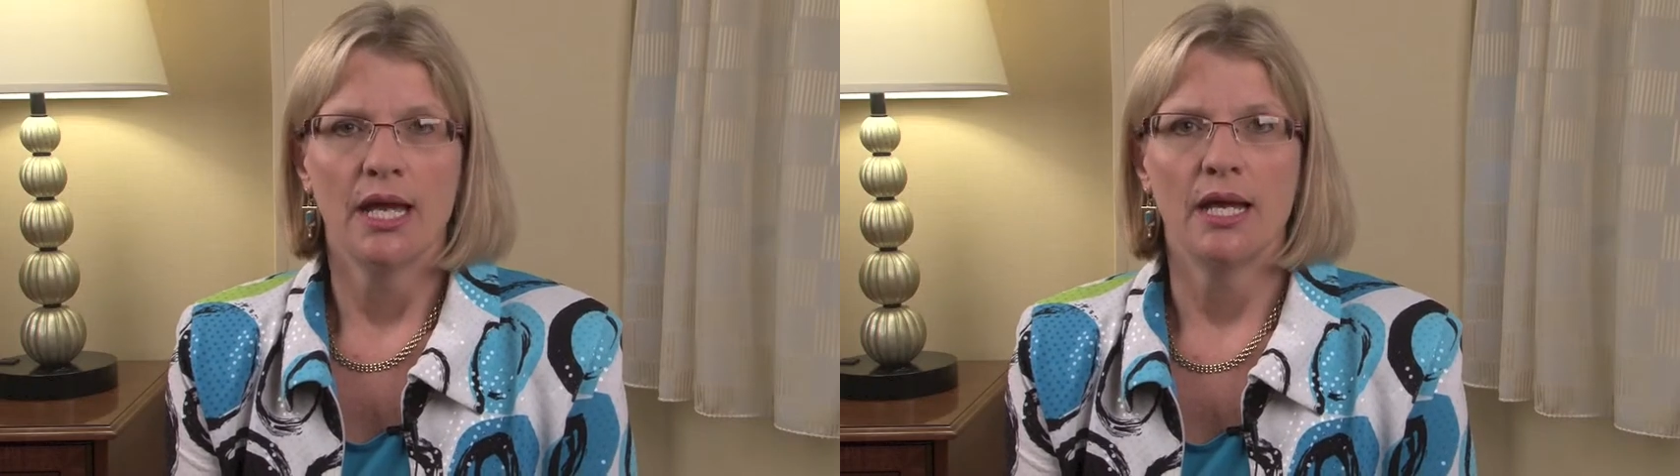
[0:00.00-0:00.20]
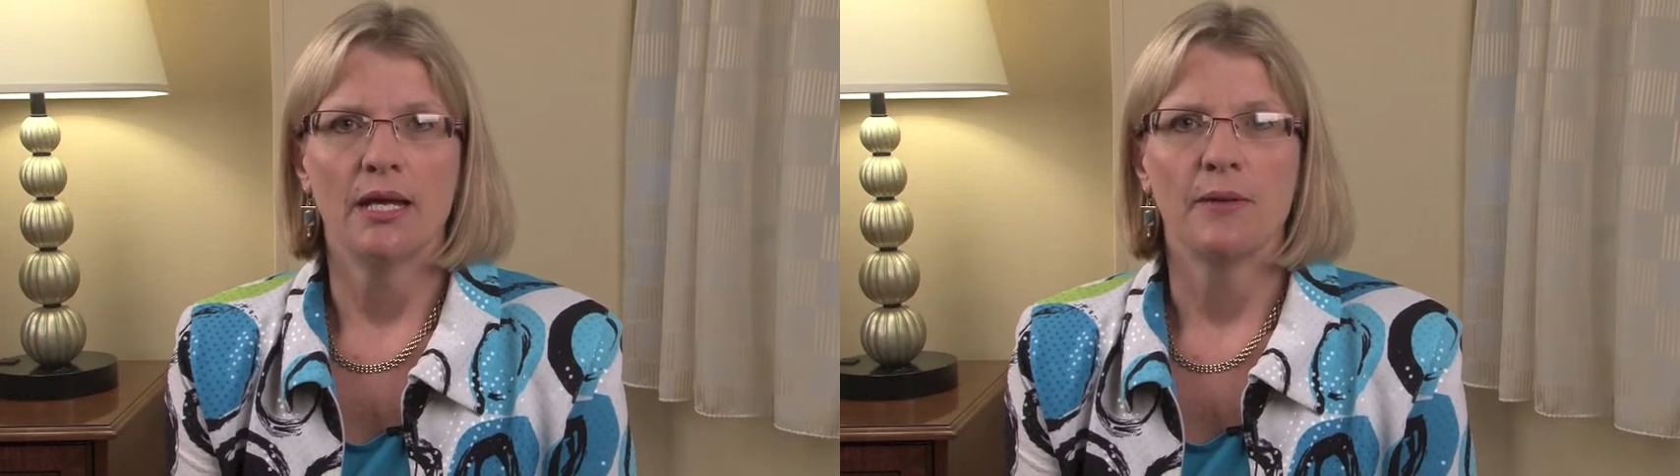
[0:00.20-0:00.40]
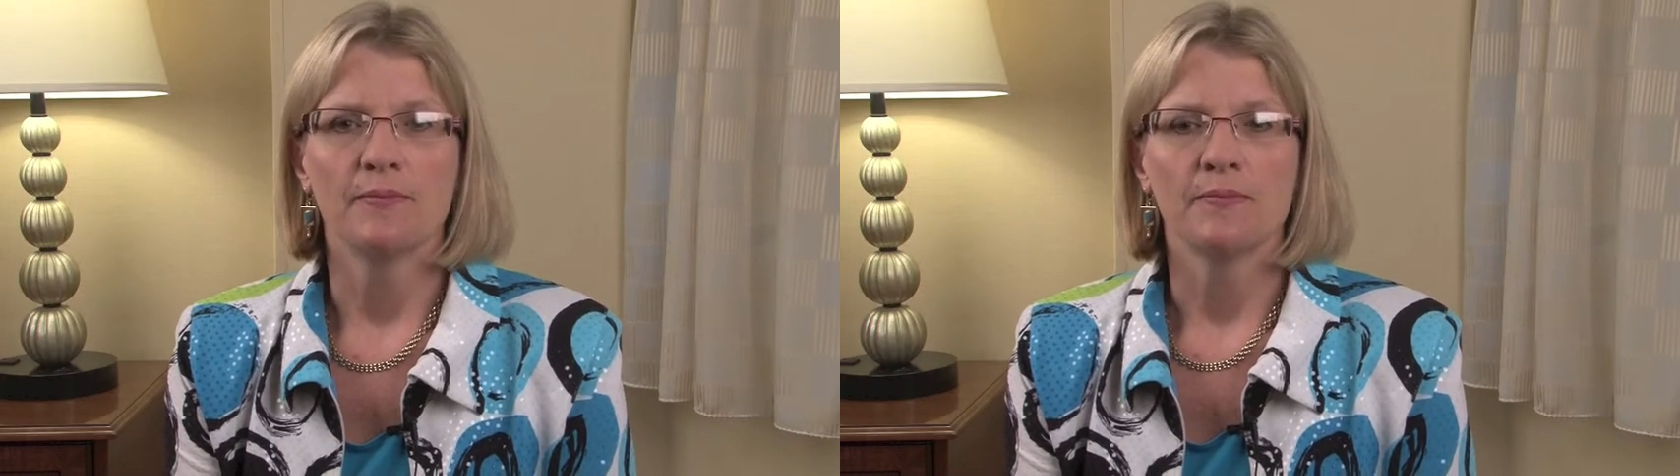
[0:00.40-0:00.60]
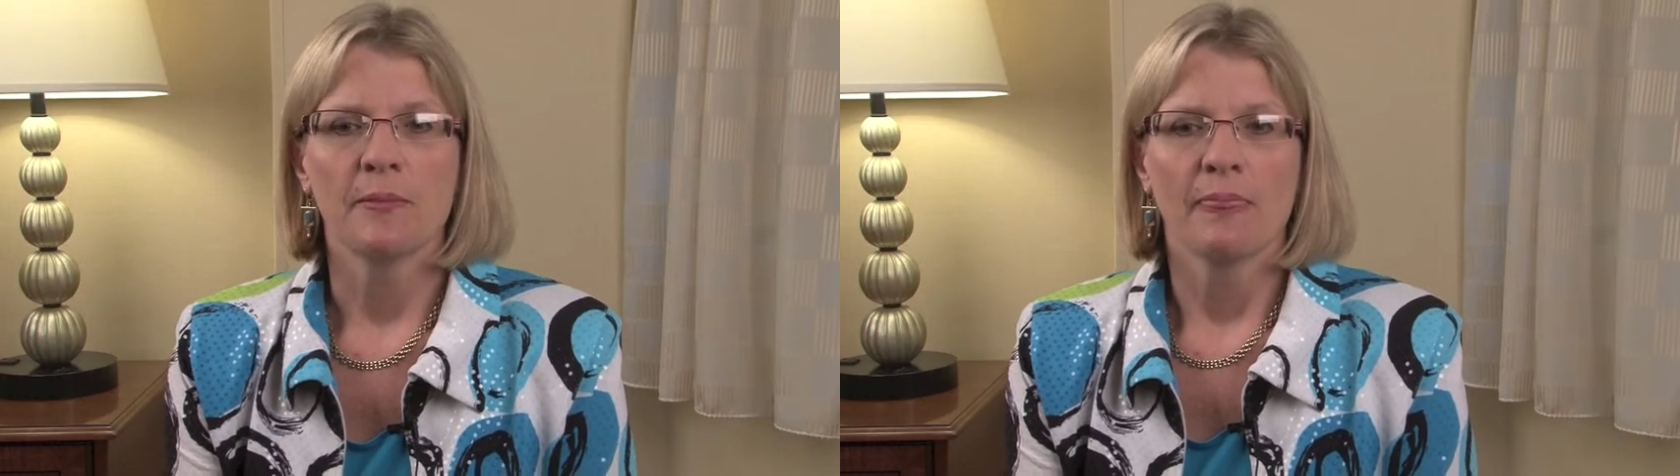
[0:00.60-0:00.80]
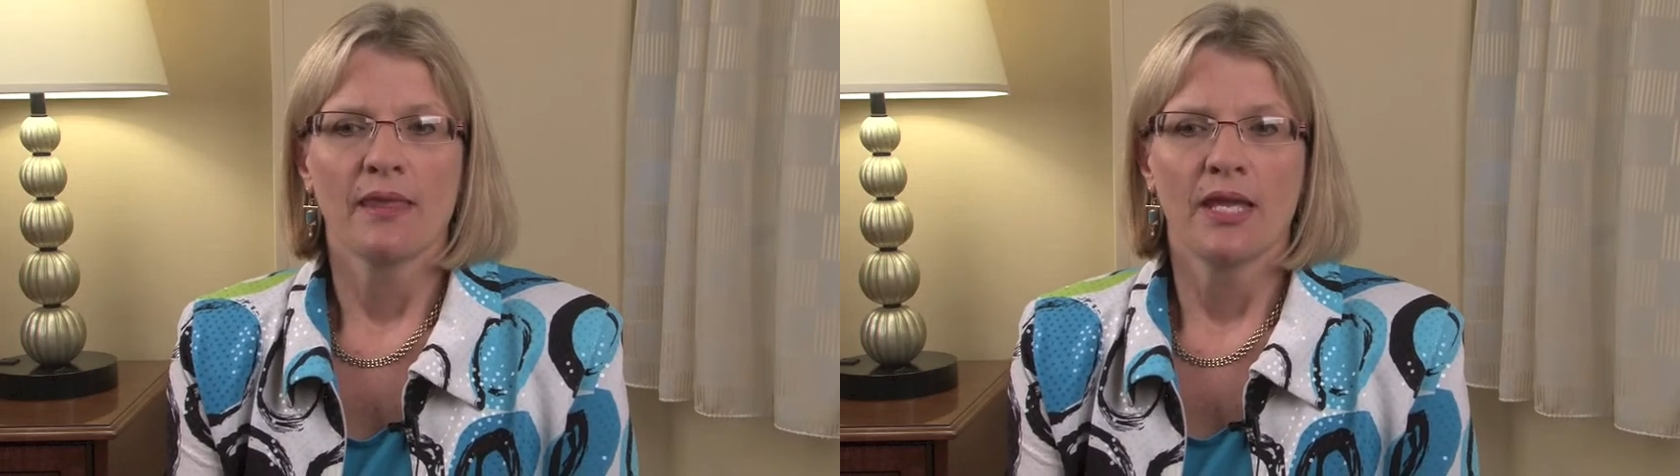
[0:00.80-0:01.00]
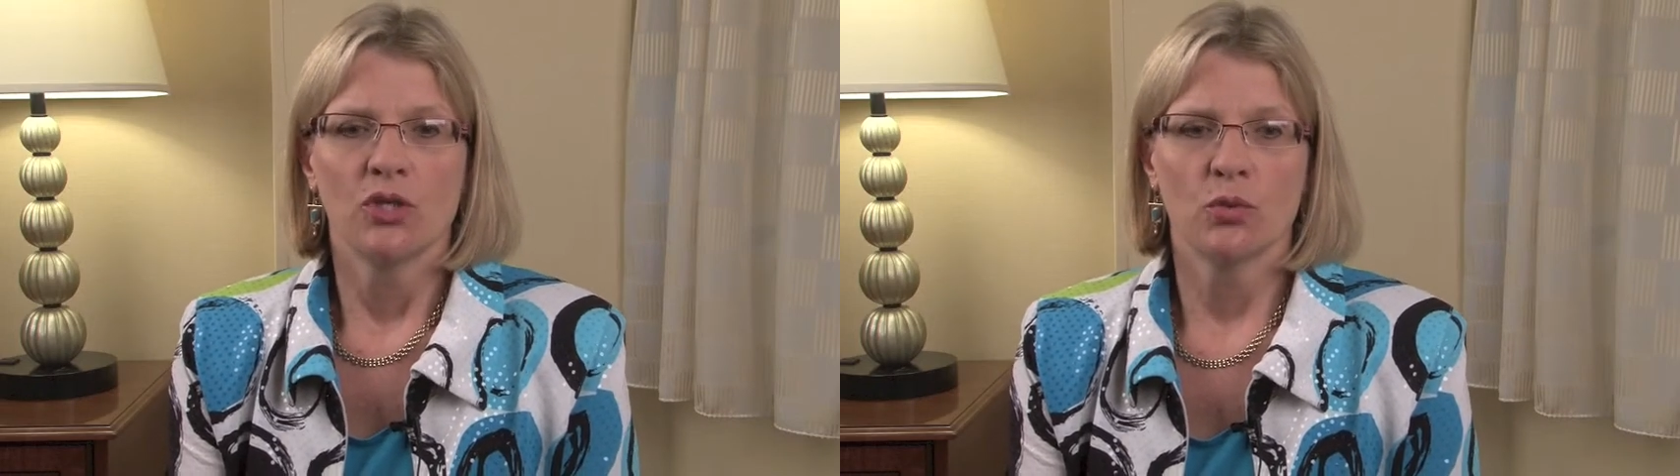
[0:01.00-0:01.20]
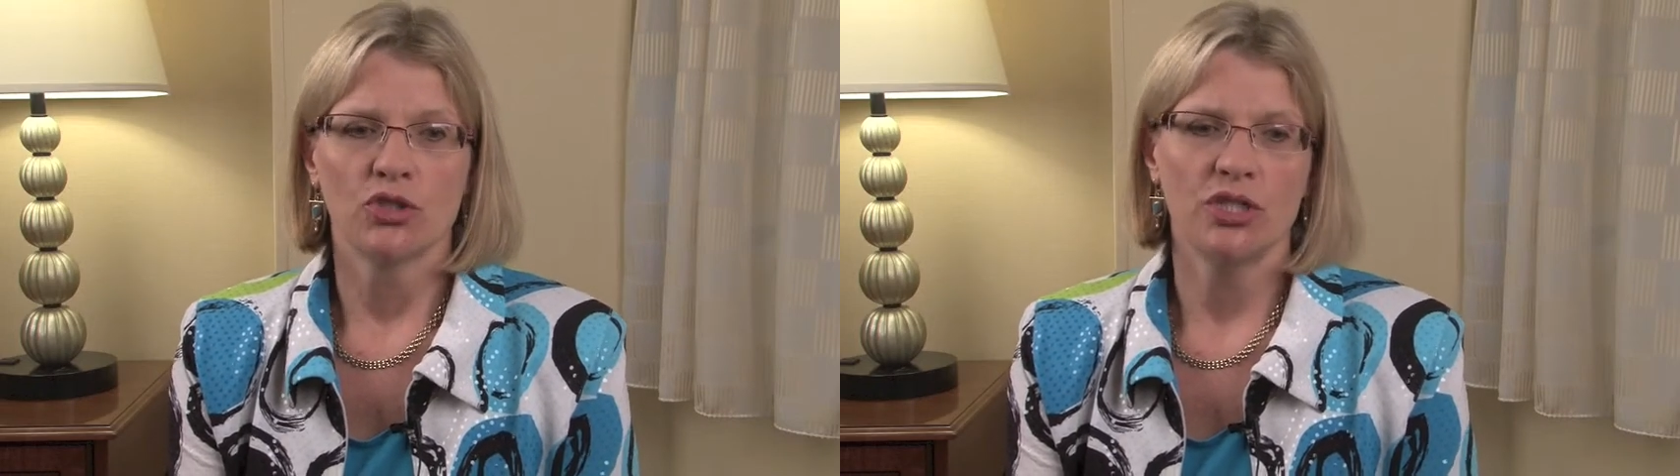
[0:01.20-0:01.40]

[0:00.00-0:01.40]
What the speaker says: Well,